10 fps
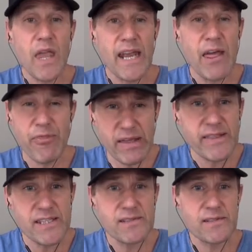And I think
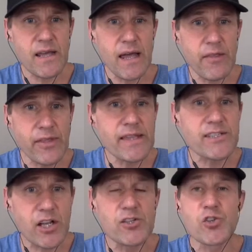it's
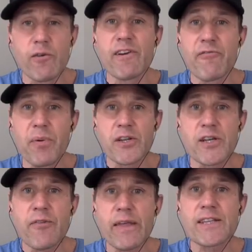a conservative
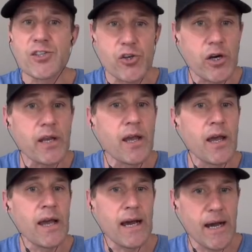budget. I think it's good.
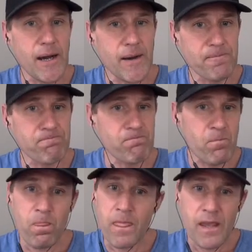You
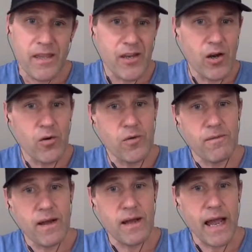know,
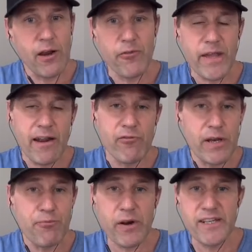I don't think I've
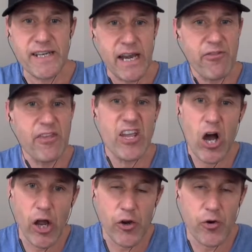really priced anything
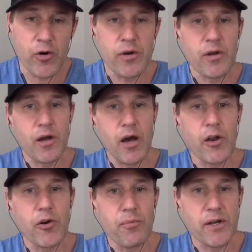under
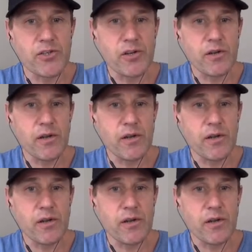budget.